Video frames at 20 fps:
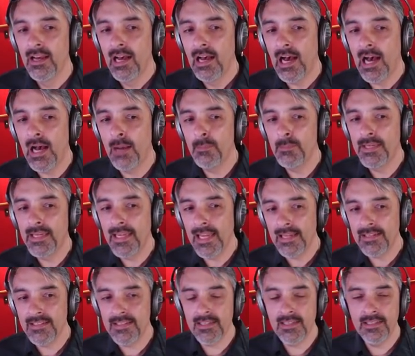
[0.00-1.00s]
I'm
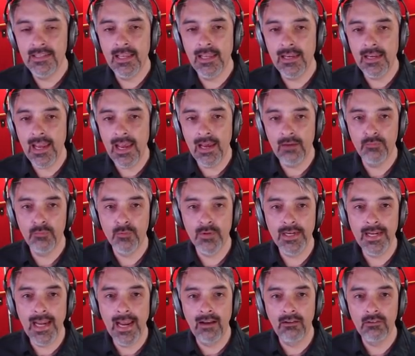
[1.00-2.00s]
guessing that F
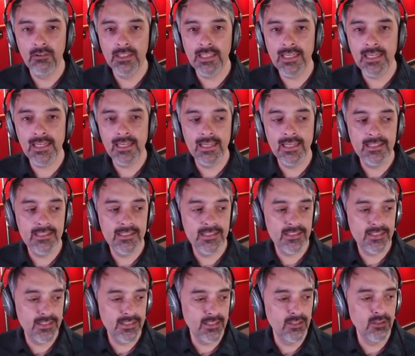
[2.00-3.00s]
Reality is
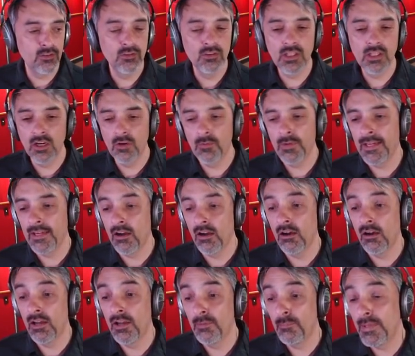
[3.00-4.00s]
still going
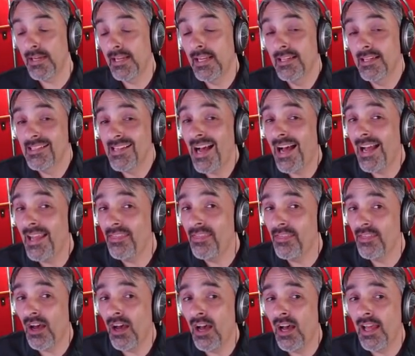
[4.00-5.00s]
on because I
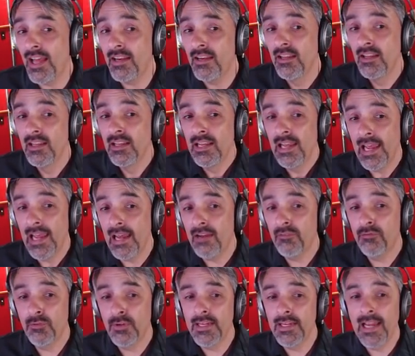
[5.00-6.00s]
thought
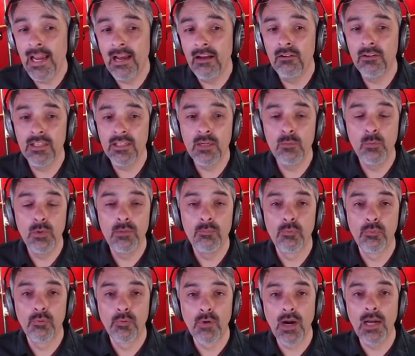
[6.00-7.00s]
F Reality would
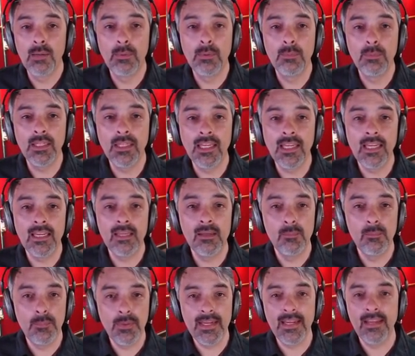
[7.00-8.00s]
probably
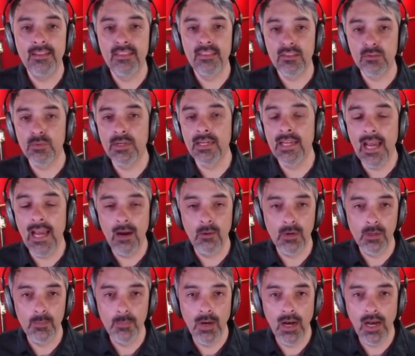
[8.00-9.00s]
be a three
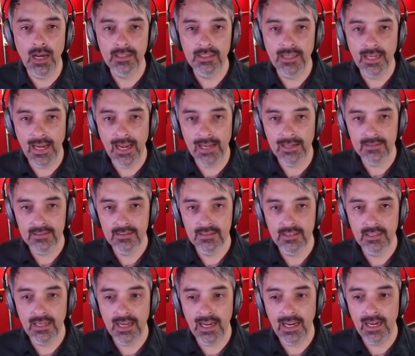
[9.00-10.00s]
hour podcast
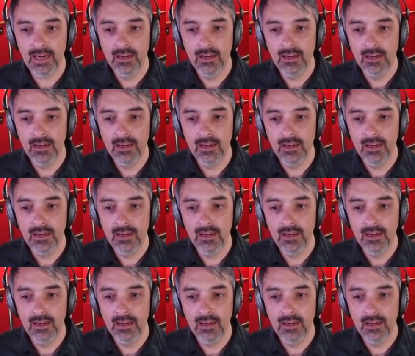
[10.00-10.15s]
today.